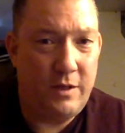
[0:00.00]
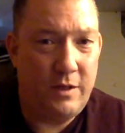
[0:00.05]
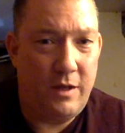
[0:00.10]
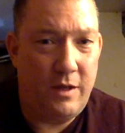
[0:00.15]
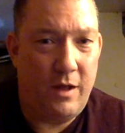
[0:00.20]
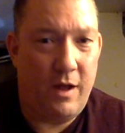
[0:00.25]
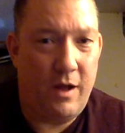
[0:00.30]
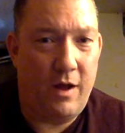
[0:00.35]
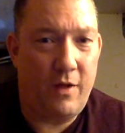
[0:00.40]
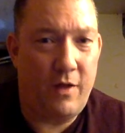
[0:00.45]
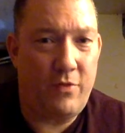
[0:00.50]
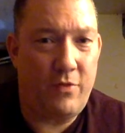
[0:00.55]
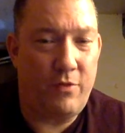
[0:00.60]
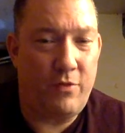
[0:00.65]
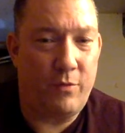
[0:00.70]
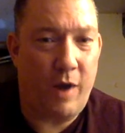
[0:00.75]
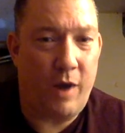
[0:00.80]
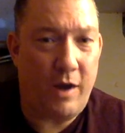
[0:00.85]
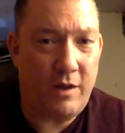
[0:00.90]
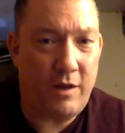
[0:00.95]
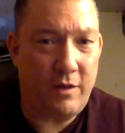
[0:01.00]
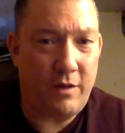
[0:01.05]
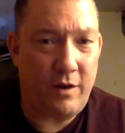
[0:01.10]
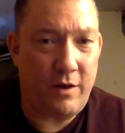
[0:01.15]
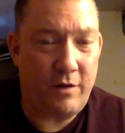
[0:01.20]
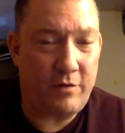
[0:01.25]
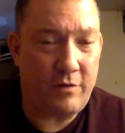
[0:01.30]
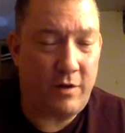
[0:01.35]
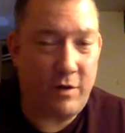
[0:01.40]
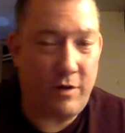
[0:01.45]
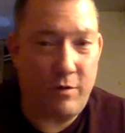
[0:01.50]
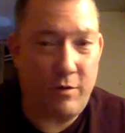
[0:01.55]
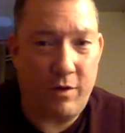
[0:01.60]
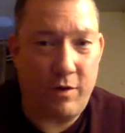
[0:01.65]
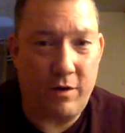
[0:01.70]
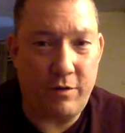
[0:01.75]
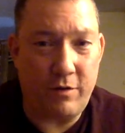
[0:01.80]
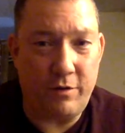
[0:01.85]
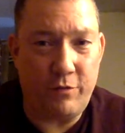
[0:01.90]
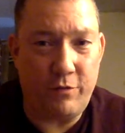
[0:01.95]
the Writing Lair is going to go
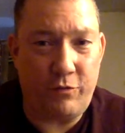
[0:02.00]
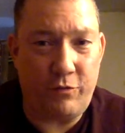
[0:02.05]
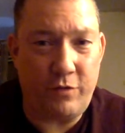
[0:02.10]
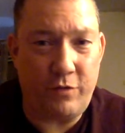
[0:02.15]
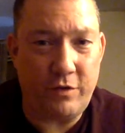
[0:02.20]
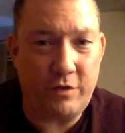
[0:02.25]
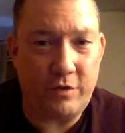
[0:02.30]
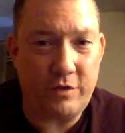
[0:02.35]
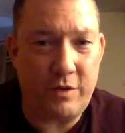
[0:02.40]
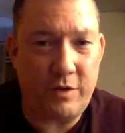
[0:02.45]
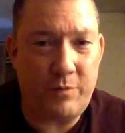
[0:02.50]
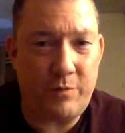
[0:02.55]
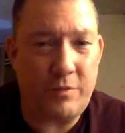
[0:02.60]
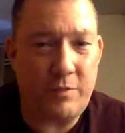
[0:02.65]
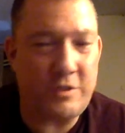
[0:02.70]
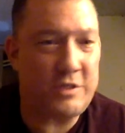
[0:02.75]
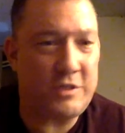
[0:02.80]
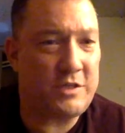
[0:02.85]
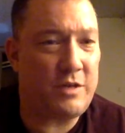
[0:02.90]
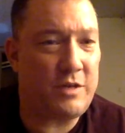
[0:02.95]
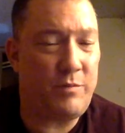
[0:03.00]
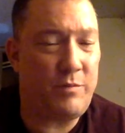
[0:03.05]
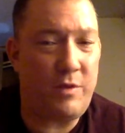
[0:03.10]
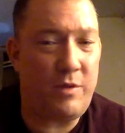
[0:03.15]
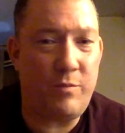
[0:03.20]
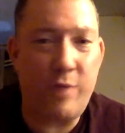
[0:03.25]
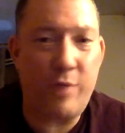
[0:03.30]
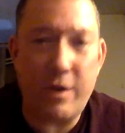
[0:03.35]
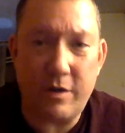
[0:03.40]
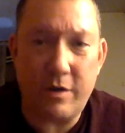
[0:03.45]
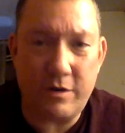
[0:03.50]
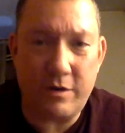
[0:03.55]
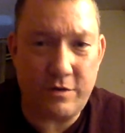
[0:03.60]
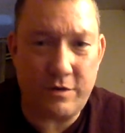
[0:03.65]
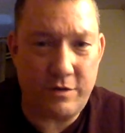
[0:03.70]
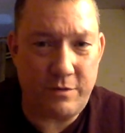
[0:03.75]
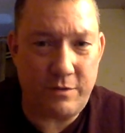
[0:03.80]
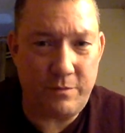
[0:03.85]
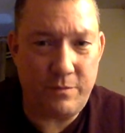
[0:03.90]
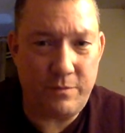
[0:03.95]
on our little field trip. It's just going to be a minute or
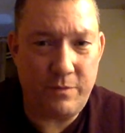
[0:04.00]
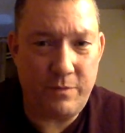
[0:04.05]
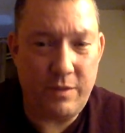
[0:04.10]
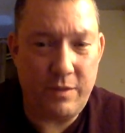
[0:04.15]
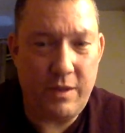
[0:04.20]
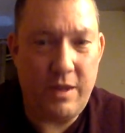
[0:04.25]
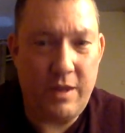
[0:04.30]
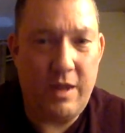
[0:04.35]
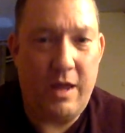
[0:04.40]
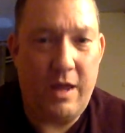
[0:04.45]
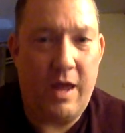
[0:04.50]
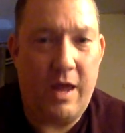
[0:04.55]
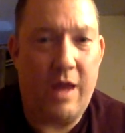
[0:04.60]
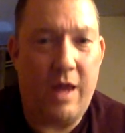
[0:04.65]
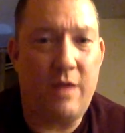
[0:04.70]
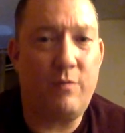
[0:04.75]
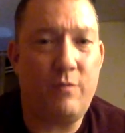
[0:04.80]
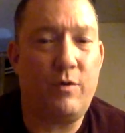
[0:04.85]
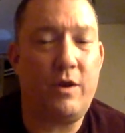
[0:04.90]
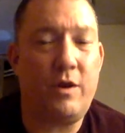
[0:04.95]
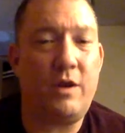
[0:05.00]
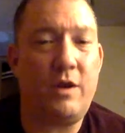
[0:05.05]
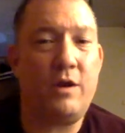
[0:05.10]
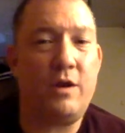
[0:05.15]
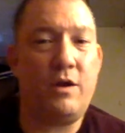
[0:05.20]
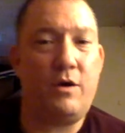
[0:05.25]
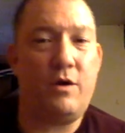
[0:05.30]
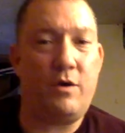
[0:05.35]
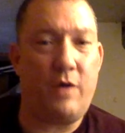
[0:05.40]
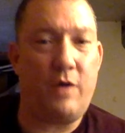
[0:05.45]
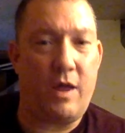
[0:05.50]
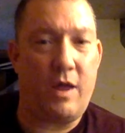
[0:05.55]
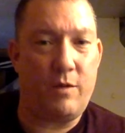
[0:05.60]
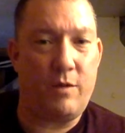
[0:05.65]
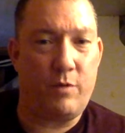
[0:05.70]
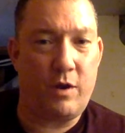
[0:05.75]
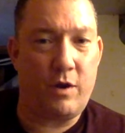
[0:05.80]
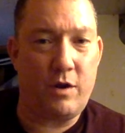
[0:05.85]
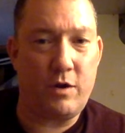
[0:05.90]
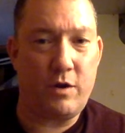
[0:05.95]
two. And we're going to
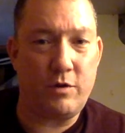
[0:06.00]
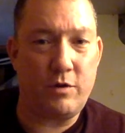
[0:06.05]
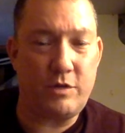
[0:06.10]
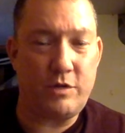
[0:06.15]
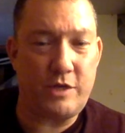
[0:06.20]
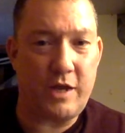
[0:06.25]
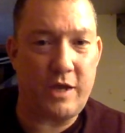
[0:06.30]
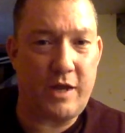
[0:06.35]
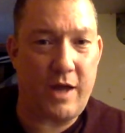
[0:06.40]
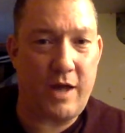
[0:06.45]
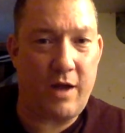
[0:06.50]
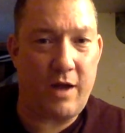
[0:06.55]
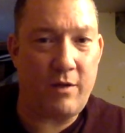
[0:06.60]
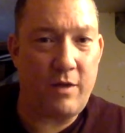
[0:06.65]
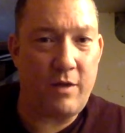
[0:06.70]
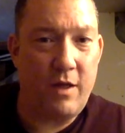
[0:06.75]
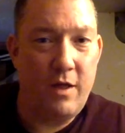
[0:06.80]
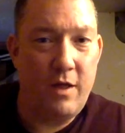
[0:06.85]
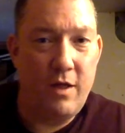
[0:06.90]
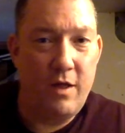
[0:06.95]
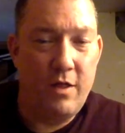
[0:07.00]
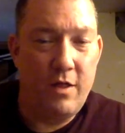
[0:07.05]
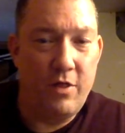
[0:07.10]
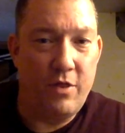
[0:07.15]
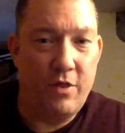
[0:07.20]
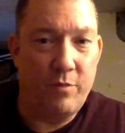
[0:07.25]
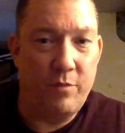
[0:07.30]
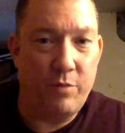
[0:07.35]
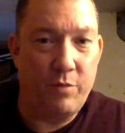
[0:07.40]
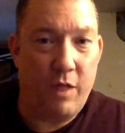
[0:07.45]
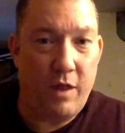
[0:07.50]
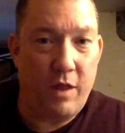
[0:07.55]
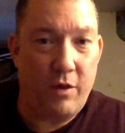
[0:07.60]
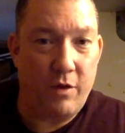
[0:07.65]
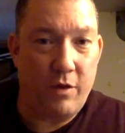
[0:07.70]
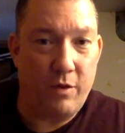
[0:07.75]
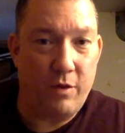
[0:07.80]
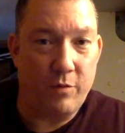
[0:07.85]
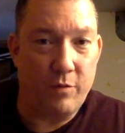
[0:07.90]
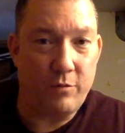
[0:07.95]
go check out the Blood
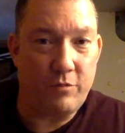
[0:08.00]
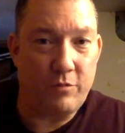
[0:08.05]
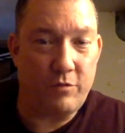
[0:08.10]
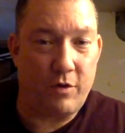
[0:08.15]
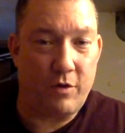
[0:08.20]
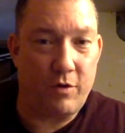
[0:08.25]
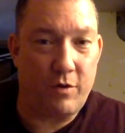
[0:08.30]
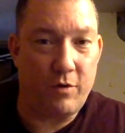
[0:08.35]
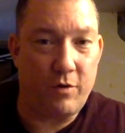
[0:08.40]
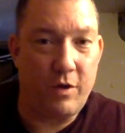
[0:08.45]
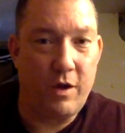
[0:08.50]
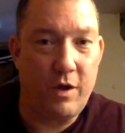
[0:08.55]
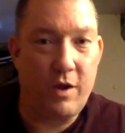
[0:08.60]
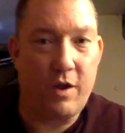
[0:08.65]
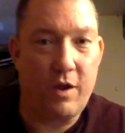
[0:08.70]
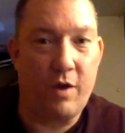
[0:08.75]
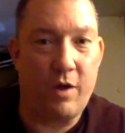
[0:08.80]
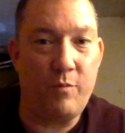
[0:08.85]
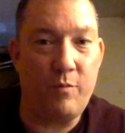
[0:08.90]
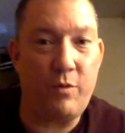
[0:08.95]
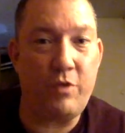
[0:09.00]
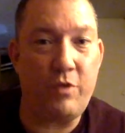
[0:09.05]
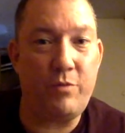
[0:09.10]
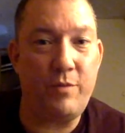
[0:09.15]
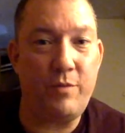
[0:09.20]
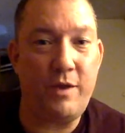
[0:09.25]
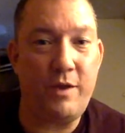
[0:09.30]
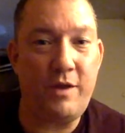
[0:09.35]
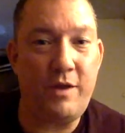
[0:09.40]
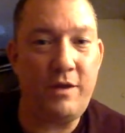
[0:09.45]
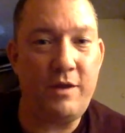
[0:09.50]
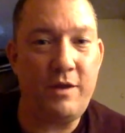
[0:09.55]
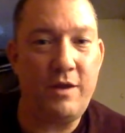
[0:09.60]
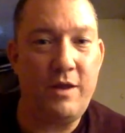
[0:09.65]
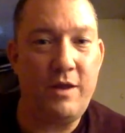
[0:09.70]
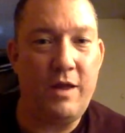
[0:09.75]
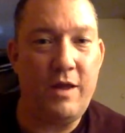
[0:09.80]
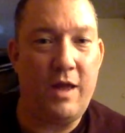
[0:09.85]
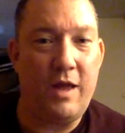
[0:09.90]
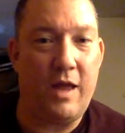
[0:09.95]
Home. So come with me,
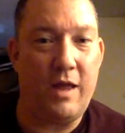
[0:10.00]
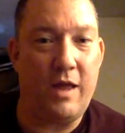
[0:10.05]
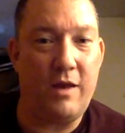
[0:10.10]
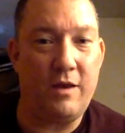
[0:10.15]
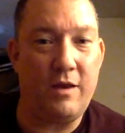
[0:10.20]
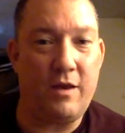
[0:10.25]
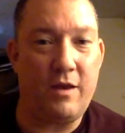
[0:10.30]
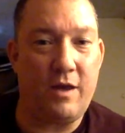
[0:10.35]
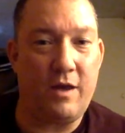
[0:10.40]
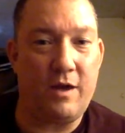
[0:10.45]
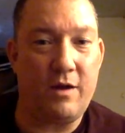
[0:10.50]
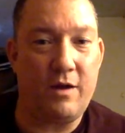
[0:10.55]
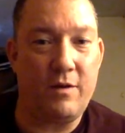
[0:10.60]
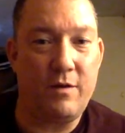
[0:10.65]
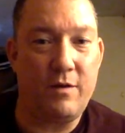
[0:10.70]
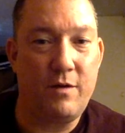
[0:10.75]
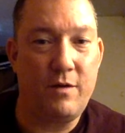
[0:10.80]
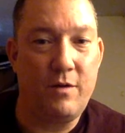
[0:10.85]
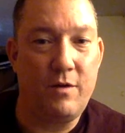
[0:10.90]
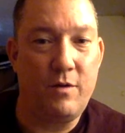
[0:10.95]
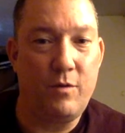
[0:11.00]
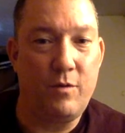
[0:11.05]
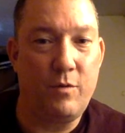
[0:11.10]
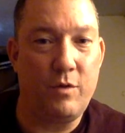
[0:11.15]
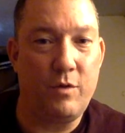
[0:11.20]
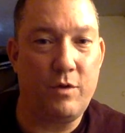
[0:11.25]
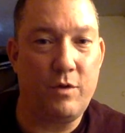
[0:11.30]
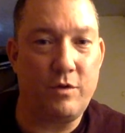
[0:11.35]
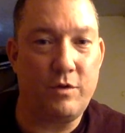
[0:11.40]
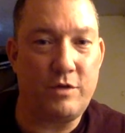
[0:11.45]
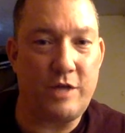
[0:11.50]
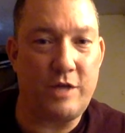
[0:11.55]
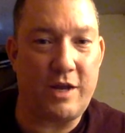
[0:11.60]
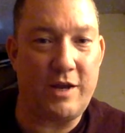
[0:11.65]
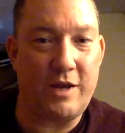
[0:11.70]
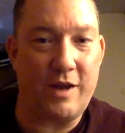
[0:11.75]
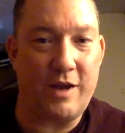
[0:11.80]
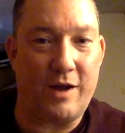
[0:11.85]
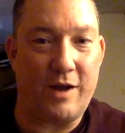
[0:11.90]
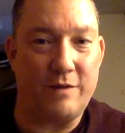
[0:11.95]
and we'll go
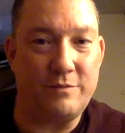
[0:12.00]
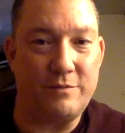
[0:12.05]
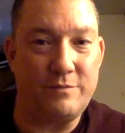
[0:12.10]
check it out.